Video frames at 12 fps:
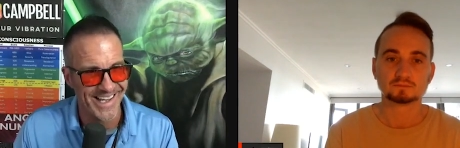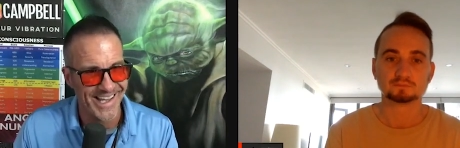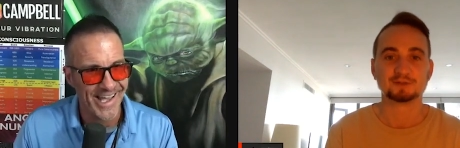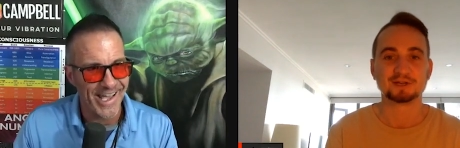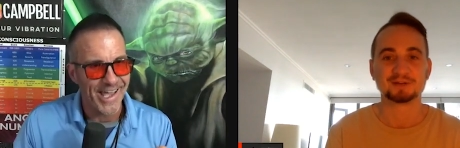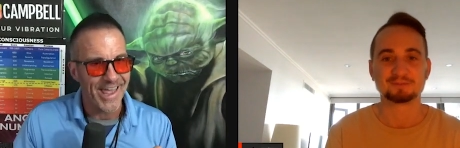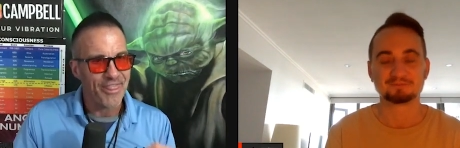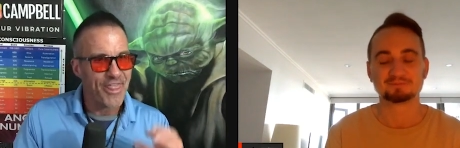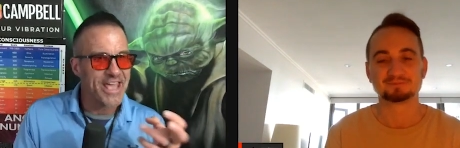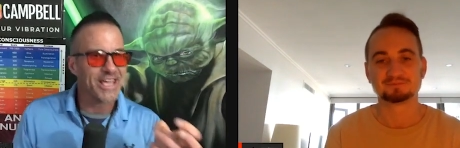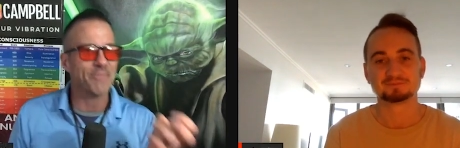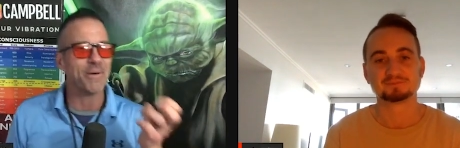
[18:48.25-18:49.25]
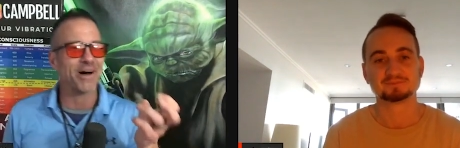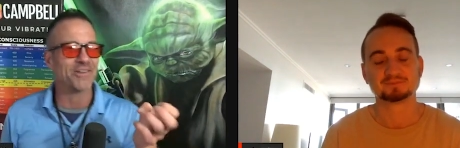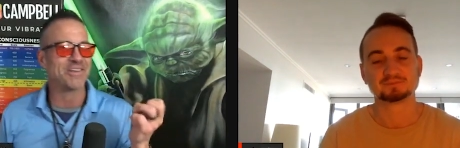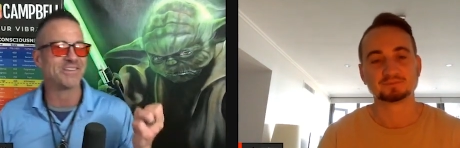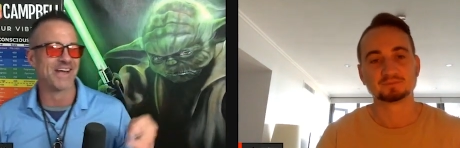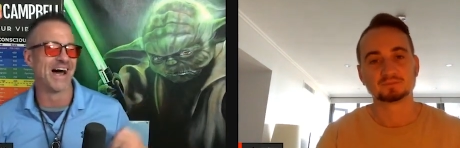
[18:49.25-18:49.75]
Speaker 1: Yeah. Think about
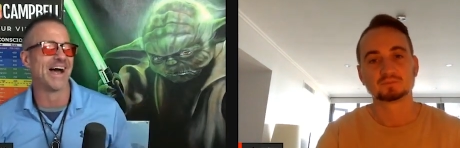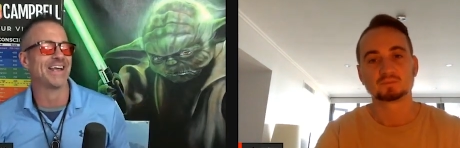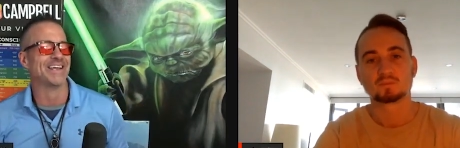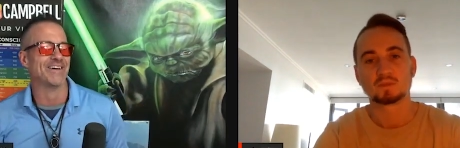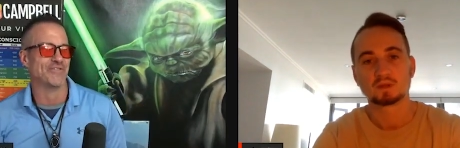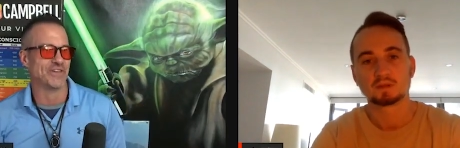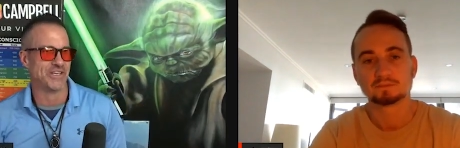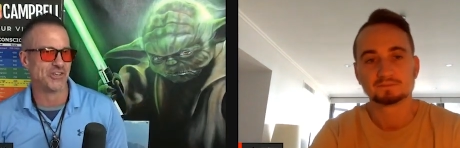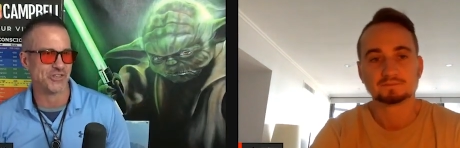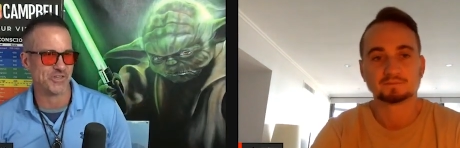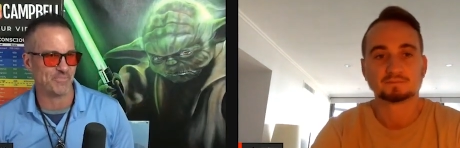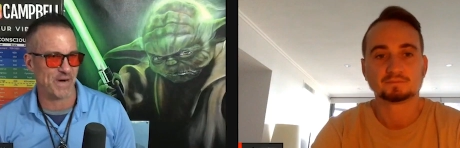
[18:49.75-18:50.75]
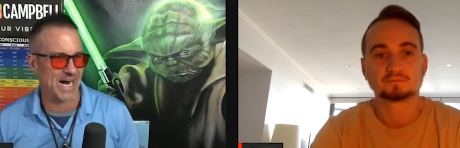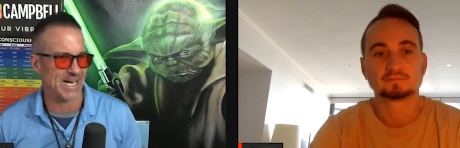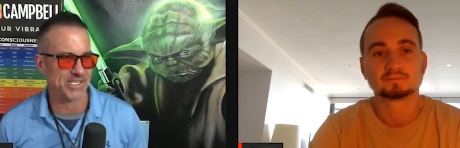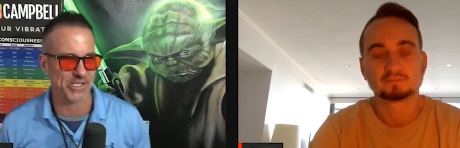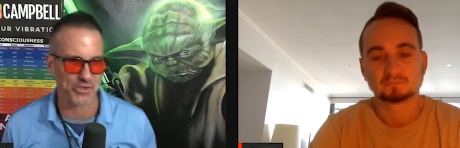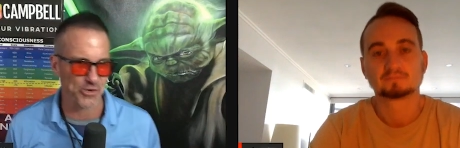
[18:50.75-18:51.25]
these high definition
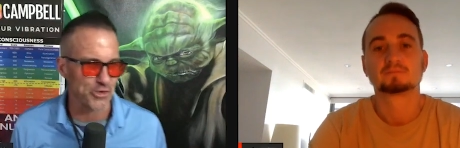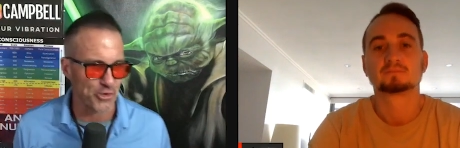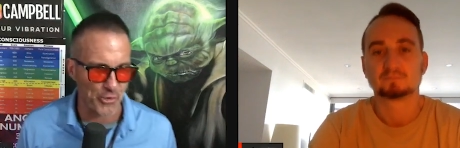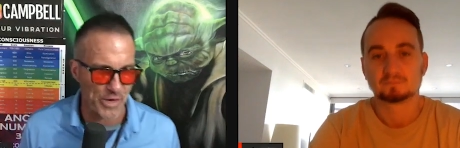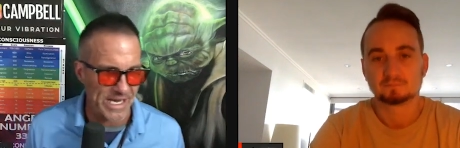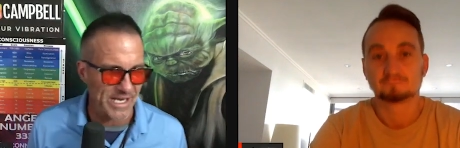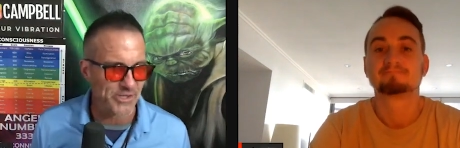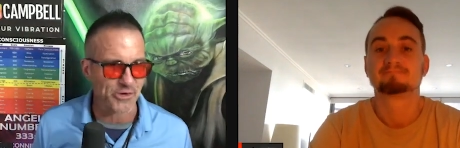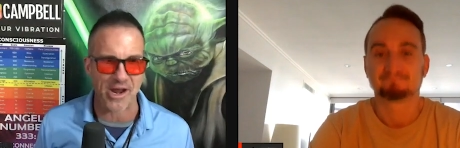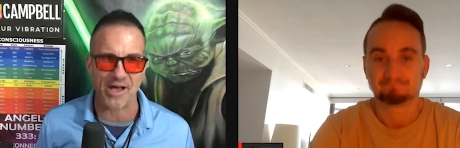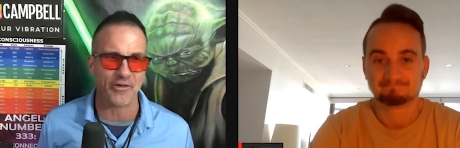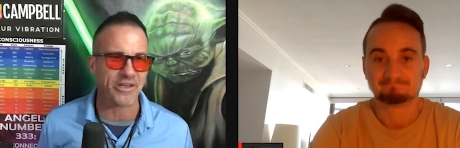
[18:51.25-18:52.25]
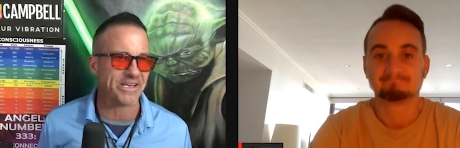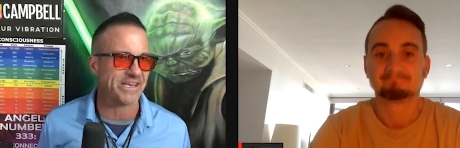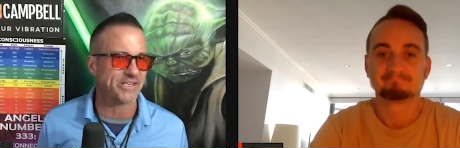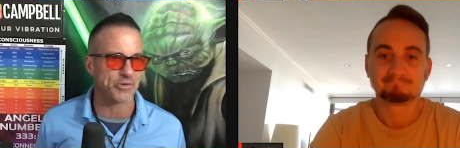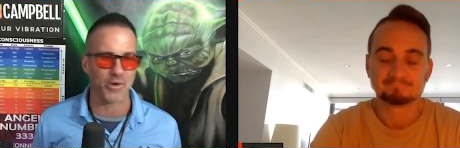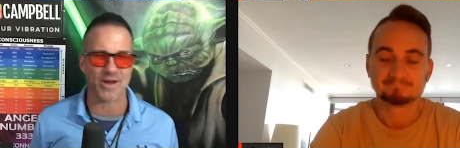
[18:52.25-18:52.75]
boxes or screens or
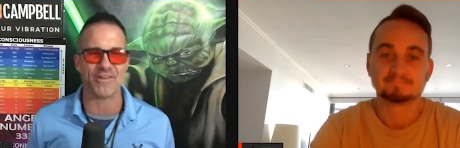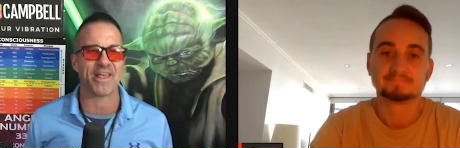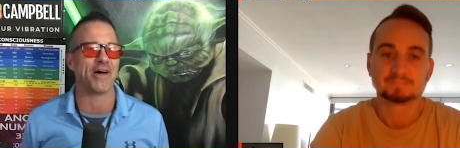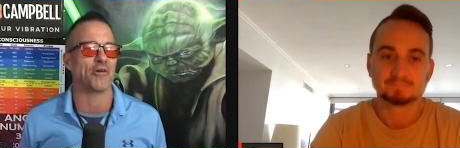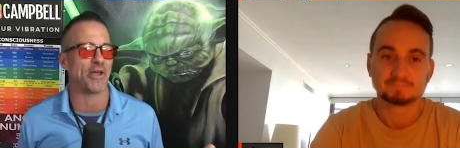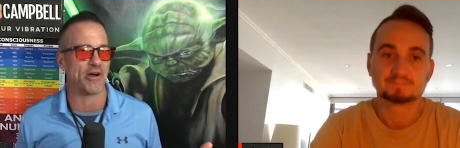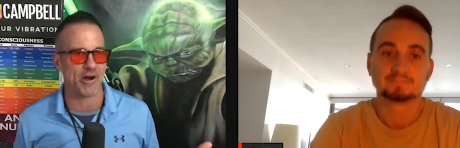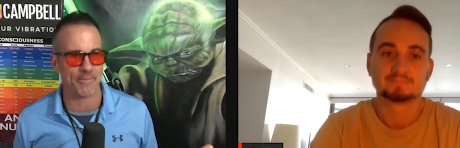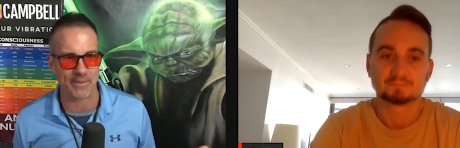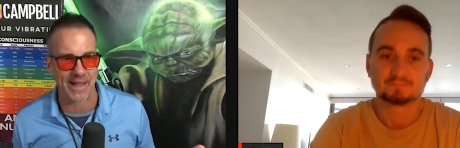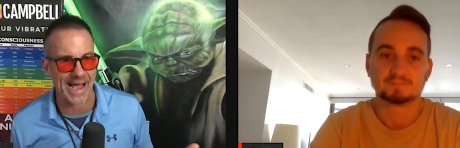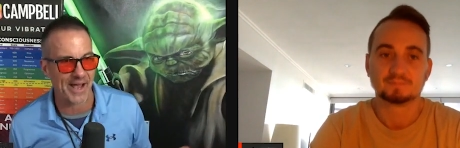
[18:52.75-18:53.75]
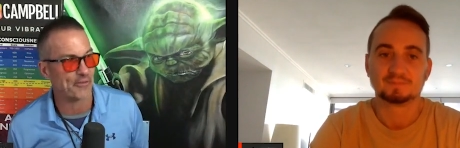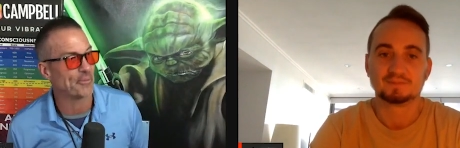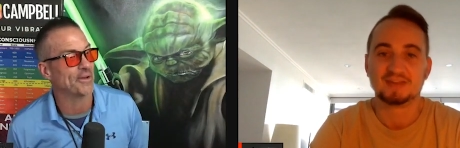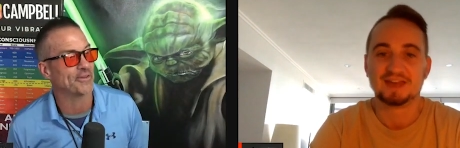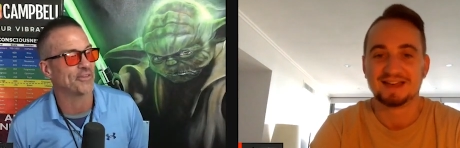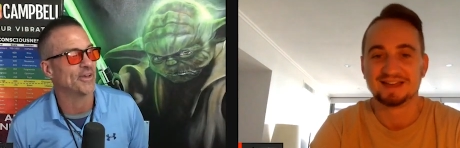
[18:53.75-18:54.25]
LEDs or whatever the hell they are,
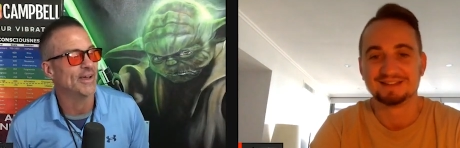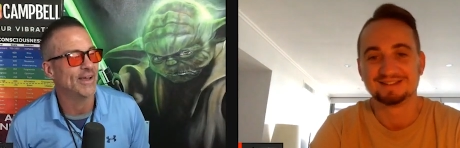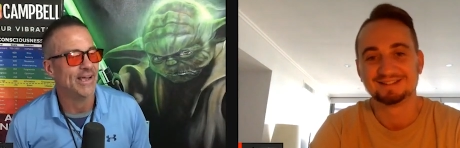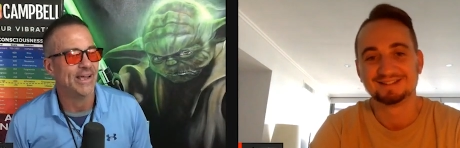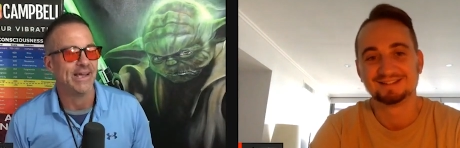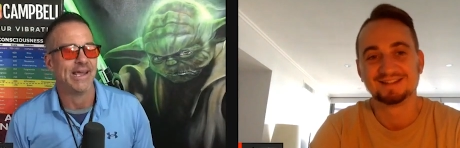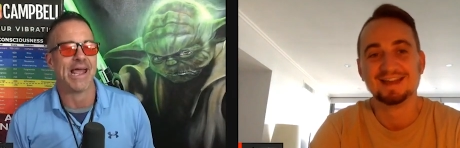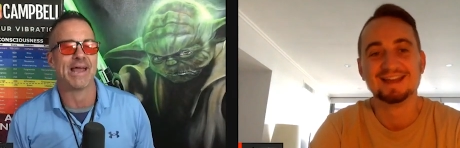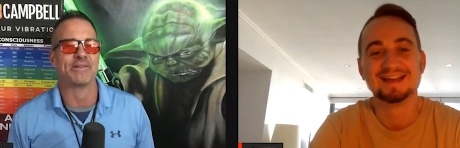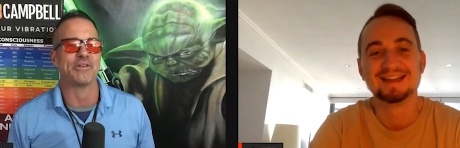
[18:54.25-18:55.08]
plasmas. And